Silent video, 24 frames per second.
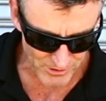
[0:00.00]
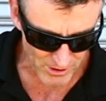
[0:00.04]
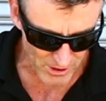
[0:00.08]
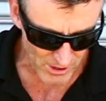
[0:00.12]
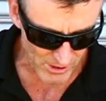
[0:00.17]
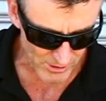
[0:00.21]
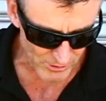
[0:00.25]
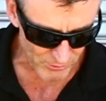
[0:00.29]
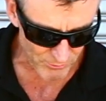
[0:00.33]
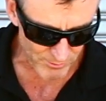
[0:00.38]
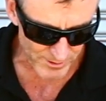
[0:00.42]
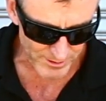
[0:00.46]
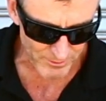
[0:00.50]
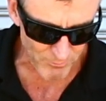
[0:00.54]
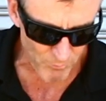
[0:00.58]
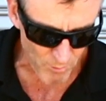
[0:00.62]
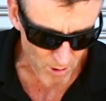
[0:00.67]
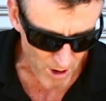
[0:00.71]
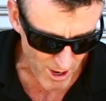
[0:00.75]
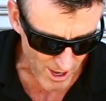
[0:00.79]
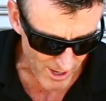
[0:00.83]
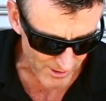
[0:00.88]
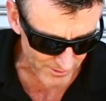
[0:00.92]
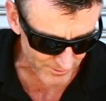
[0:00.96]
our quick
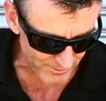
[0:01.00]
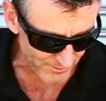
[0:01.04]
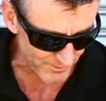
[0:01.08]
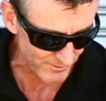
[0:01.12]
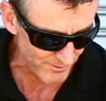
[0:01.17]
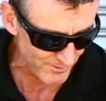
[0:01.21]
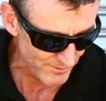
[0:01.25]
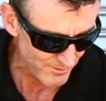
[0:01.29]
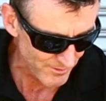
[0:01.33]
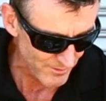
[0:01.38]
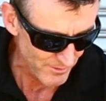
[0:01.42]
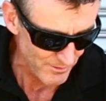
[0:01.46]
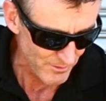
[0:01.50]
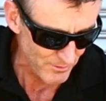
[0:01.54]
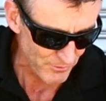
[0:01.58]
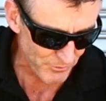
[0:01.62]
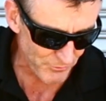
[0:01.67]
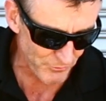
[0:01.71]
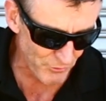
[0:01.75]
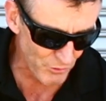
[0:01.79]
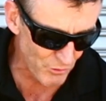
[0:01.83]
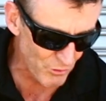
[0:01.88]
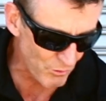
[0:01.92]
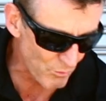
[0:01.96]
walk
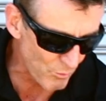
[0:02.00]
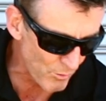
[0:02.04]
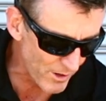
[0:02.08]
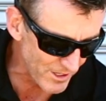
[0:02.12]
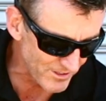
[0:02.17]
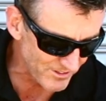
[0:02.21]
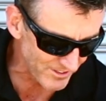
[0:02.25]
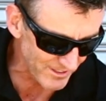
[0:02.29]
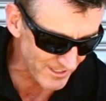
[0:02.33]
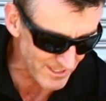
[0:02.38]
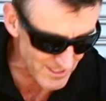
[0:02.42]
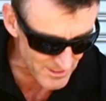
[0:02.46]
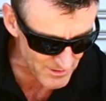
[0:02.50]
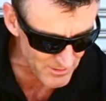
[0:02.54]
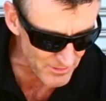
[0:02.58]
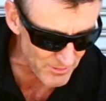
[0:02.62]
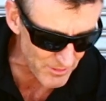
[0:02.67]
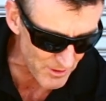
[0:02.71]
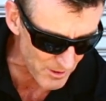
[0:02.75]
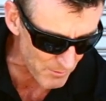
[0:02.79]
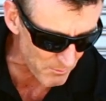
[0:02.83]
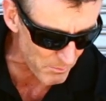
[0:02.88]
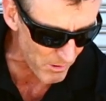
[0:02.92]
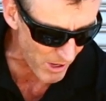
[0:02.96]
through what's in the